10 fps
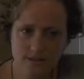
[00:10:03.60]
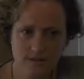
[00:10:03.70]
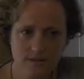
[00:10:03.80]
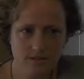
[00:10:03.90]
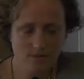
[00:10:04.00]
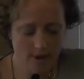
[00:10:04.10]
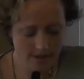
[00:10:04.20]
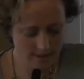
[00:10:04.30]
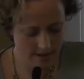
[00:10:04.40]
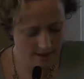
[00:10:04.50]
in her
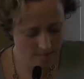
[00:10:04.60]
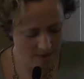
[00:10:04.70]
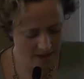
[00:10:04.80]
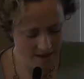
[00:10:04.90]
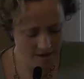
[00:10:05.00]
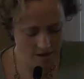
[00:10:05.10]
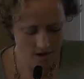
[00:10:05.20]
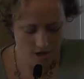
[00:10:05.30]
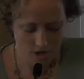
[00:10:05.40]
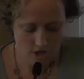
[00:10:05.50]
sweat-damp hair.
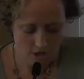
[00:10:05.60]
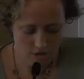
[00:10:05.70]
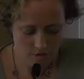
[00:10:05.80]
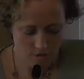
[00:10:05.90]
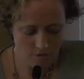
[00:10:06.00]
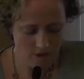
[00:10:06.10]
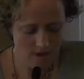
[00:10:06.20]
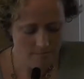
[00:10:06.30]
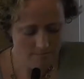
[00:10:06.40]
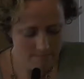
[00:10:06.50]
You,
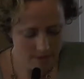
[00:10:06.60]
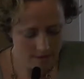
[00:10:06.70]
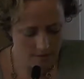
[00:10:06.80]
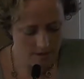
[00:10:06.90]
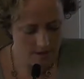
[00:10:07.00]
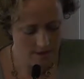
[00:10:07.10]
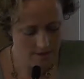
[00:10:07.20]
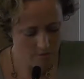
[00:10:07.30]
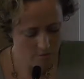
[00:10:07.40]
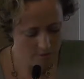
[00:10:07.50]
milk
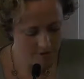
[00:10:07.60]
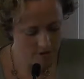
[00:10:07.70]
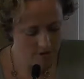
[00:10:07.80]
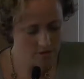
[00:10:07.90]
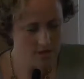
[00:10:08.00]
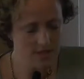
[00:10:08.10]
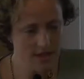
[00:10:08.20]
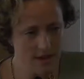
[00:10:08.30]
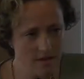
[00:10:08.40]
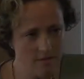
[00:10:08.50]
that rivers
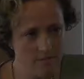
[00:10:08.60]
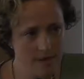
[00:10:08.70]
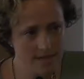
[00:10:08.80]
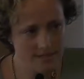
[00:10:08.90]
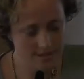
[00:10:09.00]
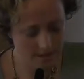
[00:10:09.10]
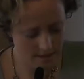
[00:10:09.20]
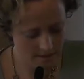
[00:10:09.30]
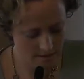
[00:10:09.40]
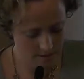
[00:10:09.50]
down my
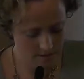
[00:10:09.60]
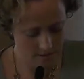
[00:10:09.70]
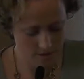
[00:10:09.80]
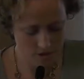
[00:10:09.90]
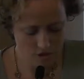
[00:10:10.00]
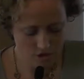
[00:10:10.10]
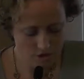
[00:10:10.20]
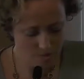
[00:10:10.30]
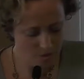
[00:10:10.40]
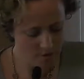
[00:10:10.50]
skin,
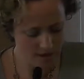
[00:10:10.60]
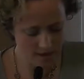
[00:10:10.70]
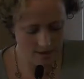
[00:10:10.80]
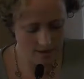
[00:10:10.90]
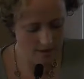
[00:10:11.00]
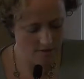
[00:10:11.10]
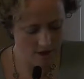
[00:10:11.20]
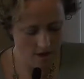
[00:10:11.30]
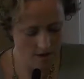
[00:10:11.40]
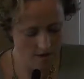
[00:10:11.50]
shimmering of
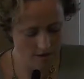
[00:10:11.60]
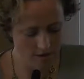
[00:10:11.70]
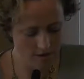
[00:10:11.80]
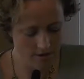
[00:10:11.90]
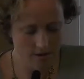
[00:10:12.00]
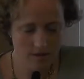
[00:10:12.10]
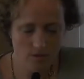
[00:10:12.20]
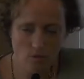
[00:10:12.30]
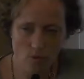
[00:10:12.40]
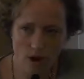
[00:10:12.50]
hunger,
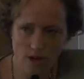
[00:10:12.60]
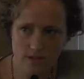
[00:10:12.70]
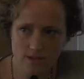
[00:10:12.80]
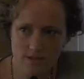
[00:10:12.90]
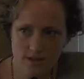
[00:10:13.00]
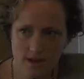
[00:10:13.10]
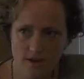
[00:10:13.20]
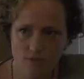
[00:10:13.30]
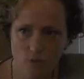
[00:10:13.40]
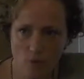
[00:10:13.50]
the want
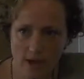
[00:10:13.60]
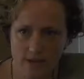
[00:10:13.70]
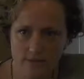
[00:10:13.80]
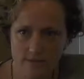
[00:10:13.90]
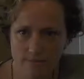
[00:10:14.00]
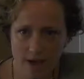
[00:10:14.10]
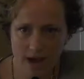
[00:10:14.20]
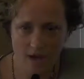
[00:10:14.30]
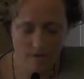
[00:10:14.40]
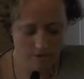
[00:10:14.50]
of a wet
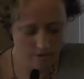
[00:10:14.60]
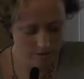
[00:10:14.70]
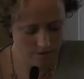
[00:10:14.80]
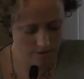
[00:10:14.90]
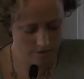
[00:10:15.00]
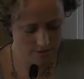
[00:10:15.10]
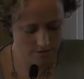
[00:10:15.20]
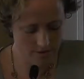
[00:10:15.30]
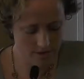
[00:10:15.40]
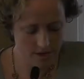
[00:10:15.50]
mouth.
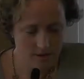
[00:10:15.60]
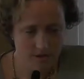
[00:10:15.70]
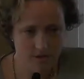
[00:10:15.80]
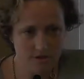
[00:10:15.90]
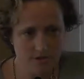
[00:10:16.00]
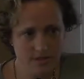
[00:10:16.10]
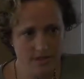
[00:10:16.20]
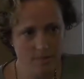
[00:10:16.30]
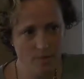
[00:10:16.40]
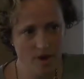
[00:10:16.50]

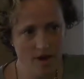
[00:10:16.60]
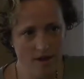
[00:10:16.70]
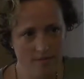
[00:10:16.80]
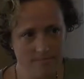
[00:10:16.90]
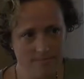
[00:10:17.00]
Nursing bra,